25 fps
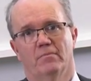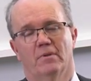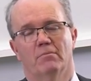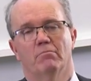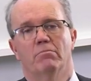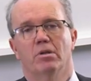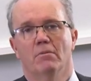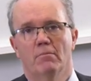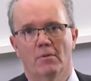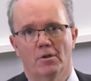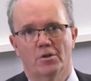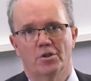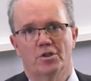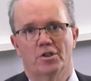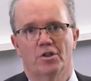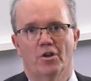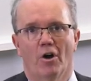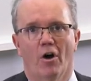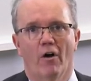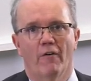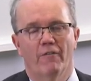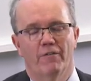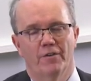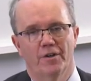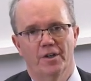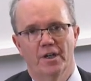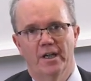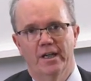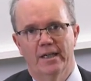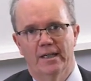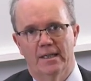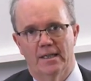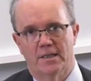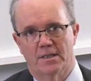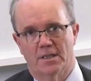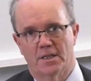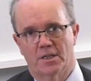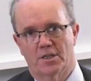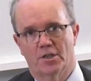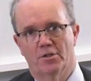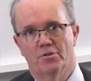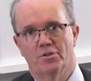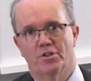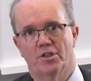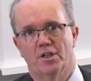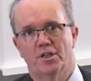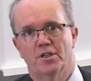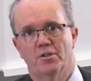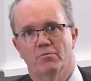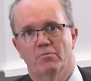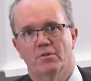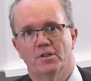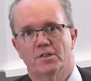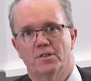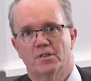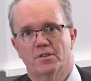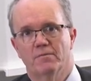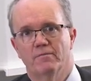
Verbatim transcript: A promotion often is associated with